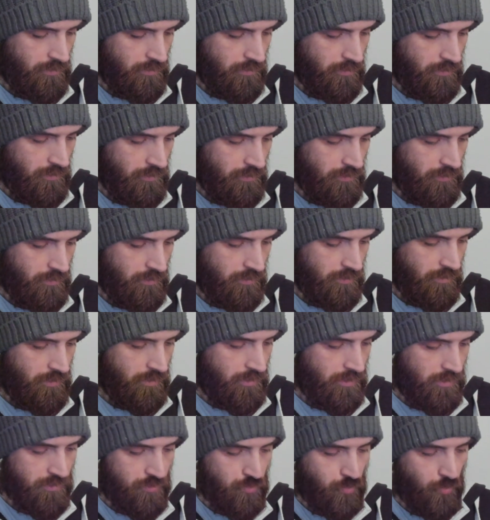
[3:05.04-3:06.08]
uh,
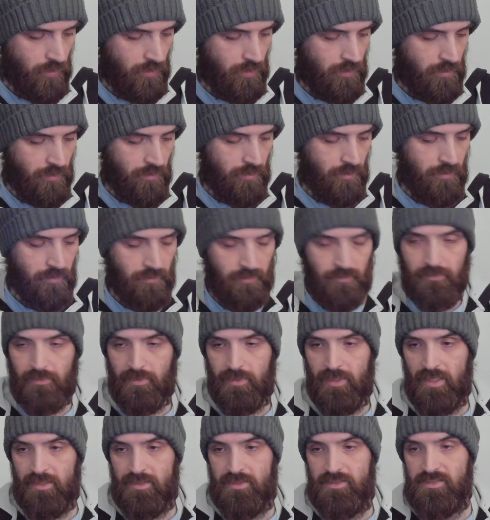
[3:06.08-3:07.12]
it will
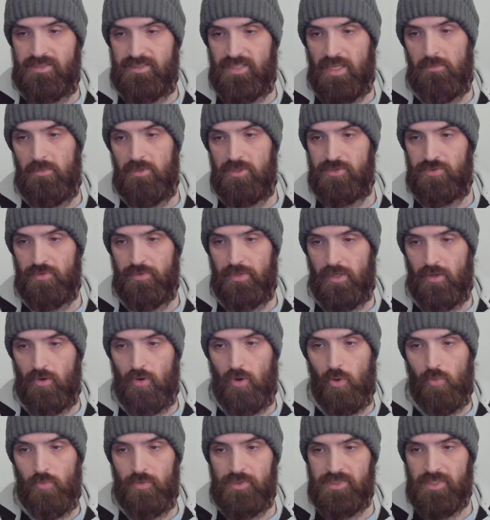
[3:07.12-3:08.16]
get disabled. So you
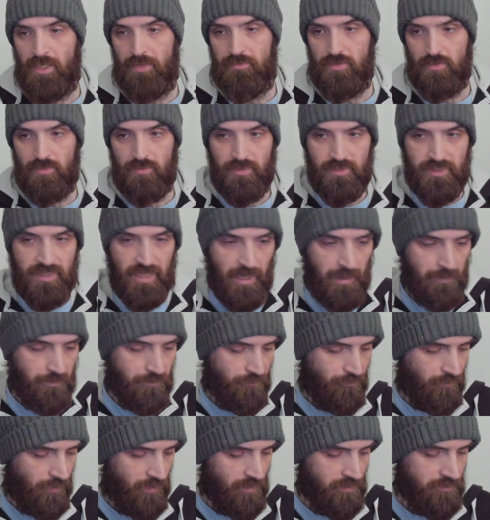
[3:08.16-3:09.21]
always have to tap
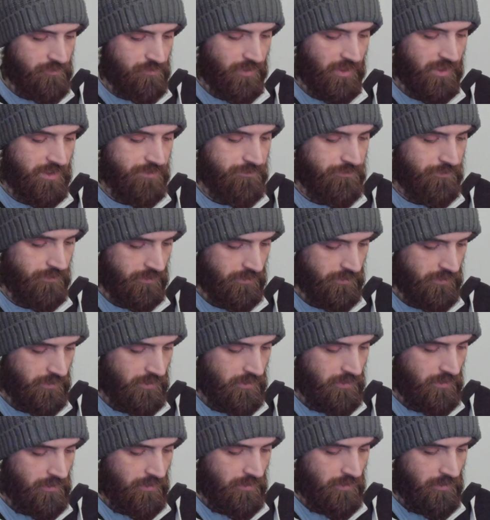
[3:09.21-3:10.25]
file transfer
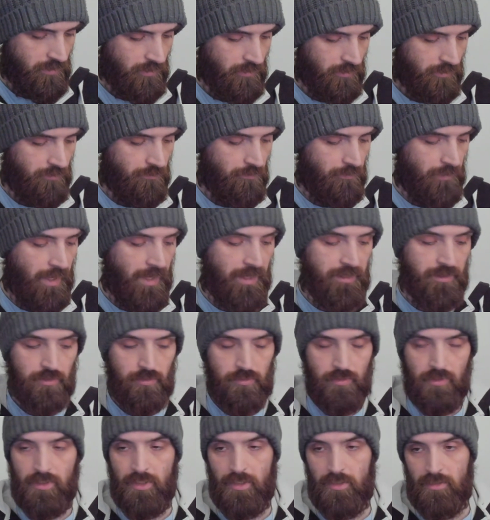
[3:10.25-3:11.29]
uh,
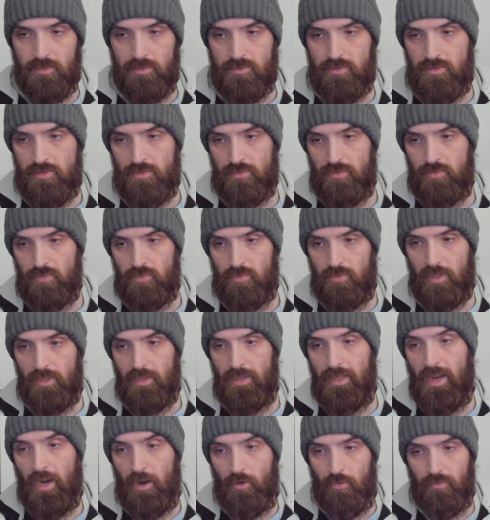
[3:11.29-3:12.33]
manually to
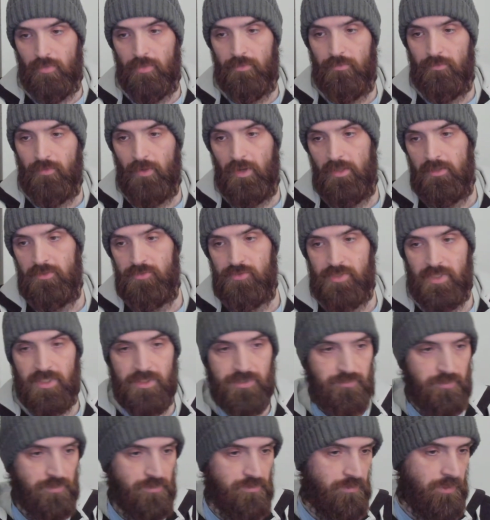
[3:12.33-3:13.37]
allow the file
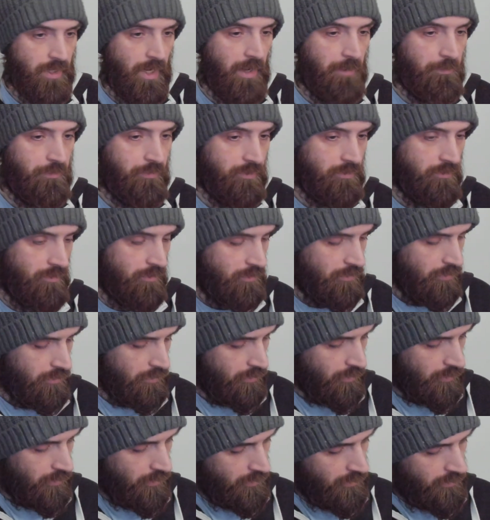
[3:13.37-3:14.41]
transfer to happen.
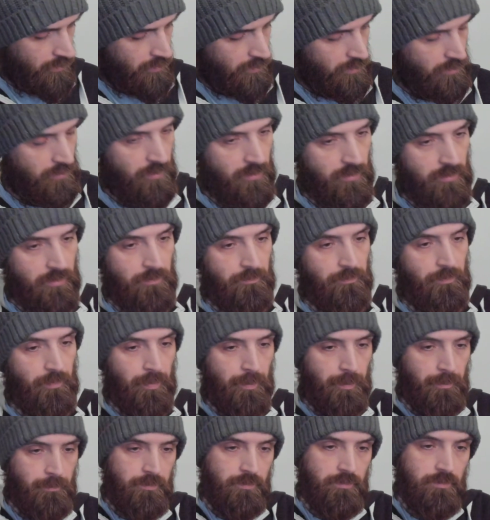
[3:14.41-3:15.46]
Um,
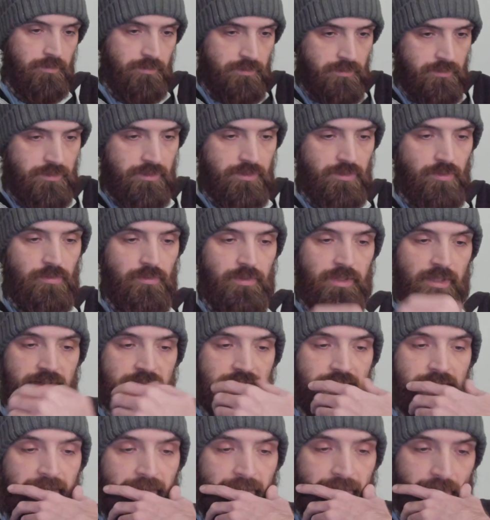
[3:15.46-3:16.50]
so that's
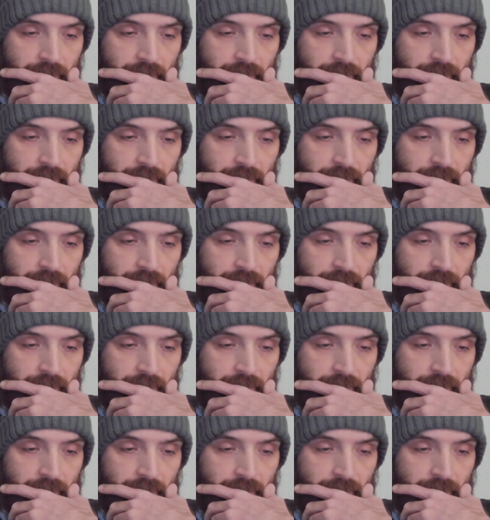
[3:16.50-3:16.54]
that.